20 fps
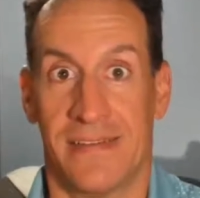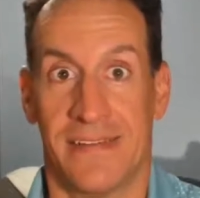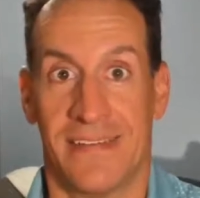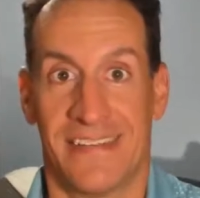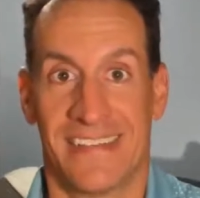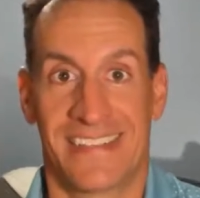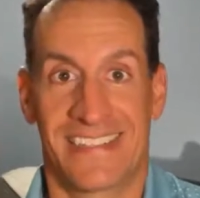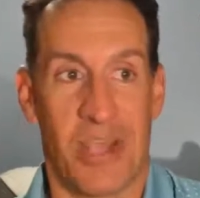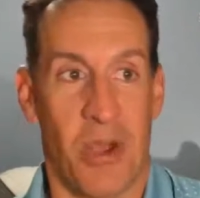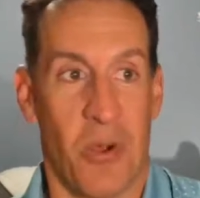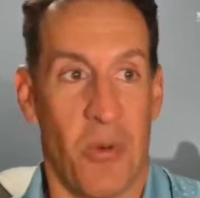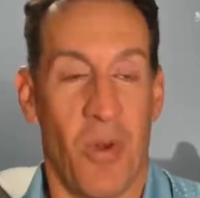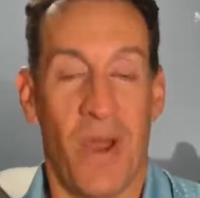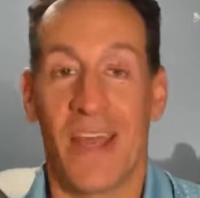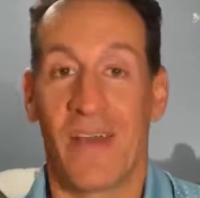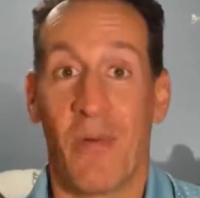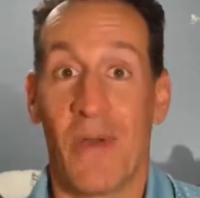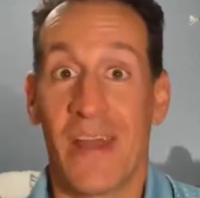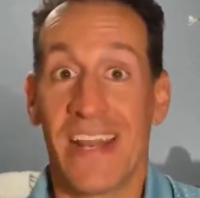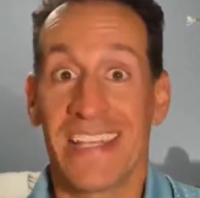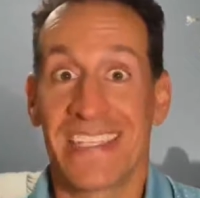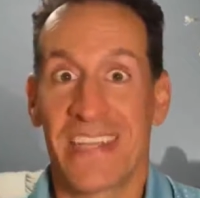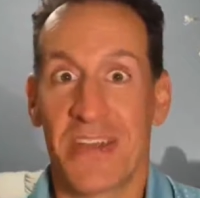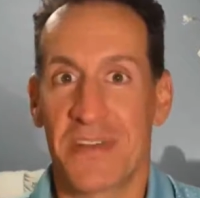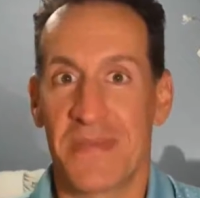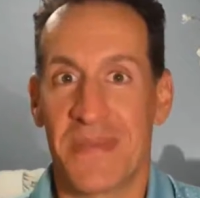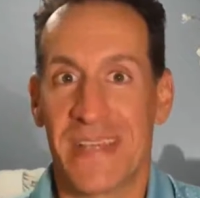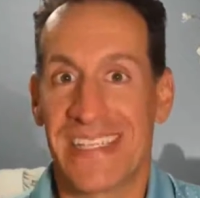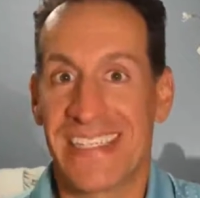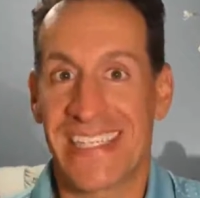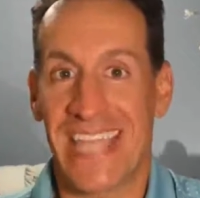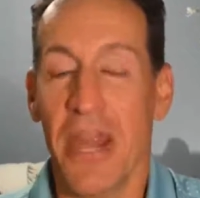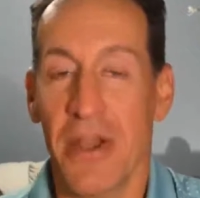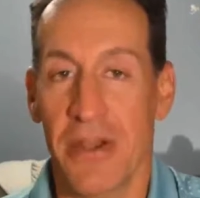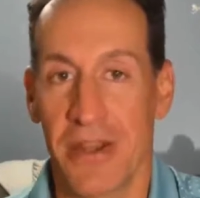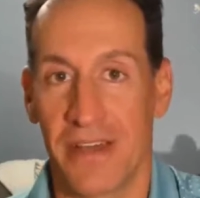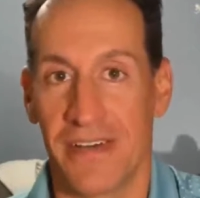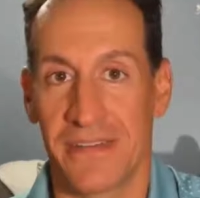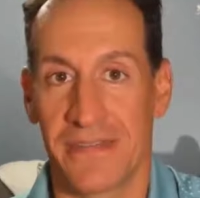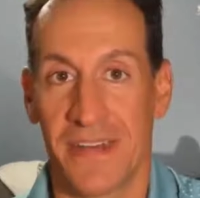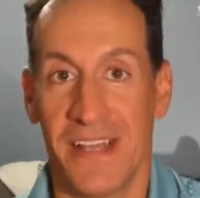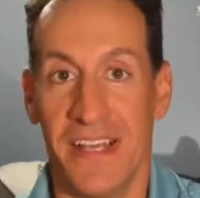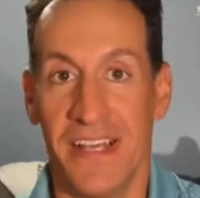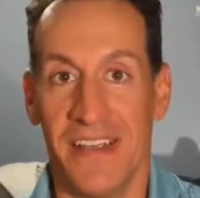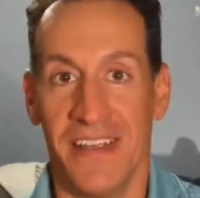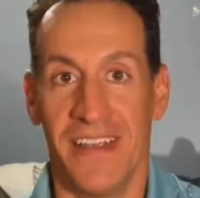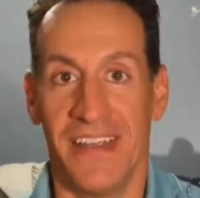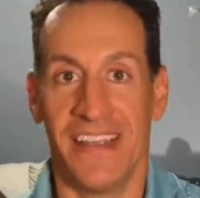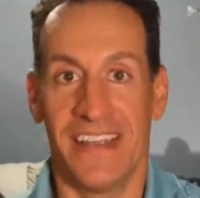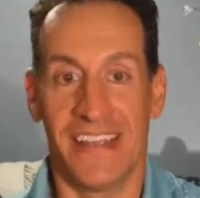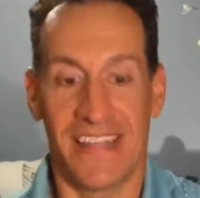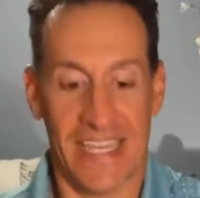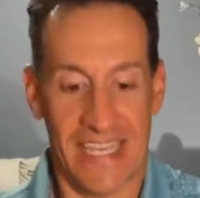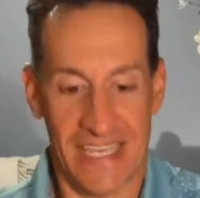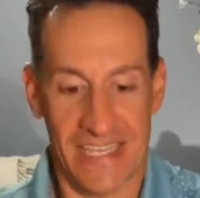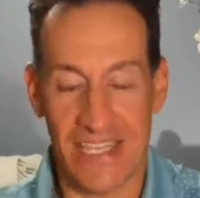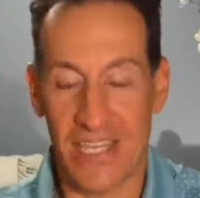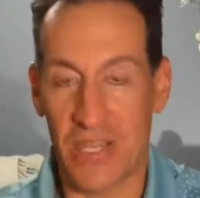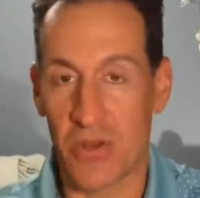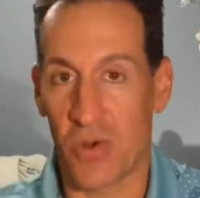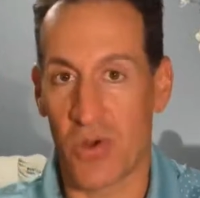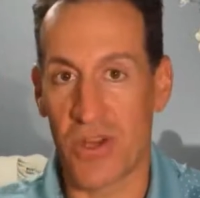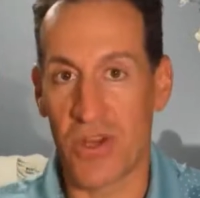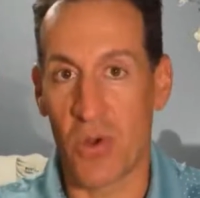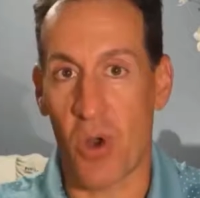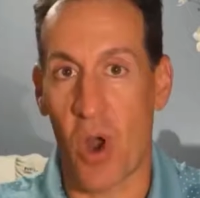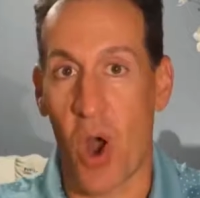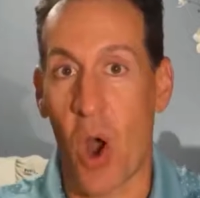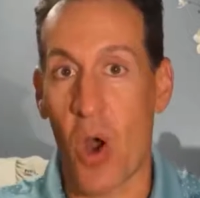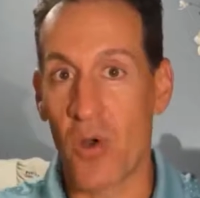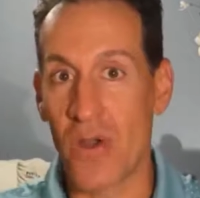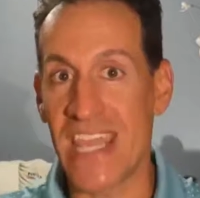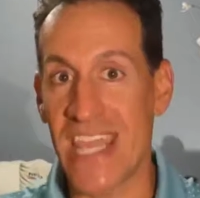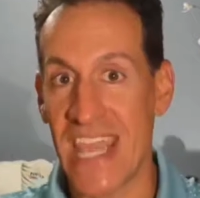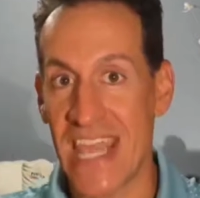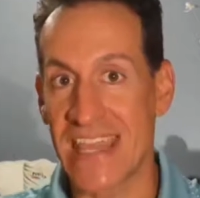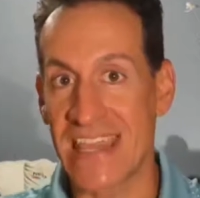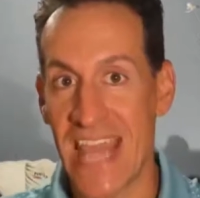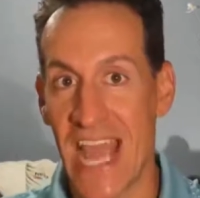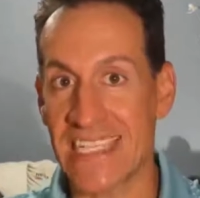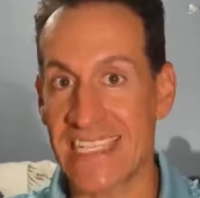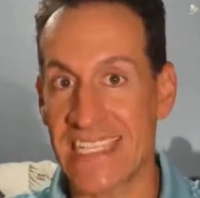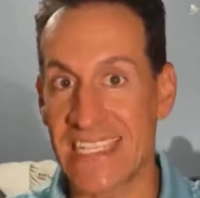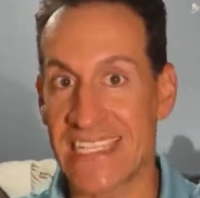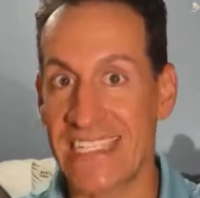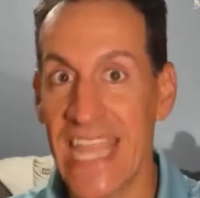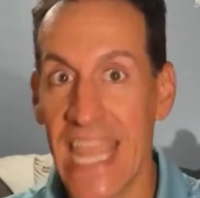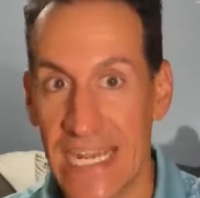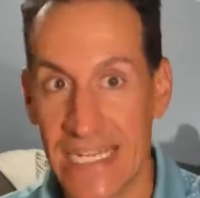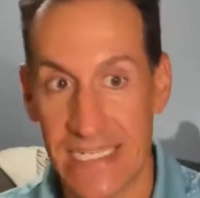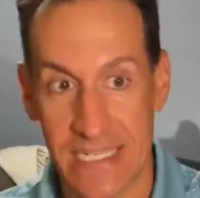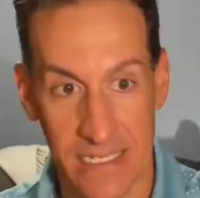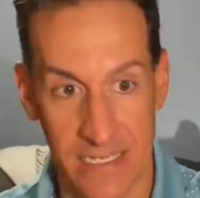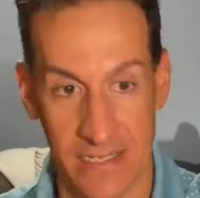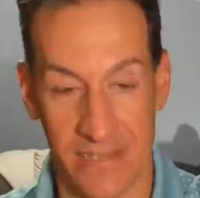So what what is there to be scared of? Like you're you're already in that state.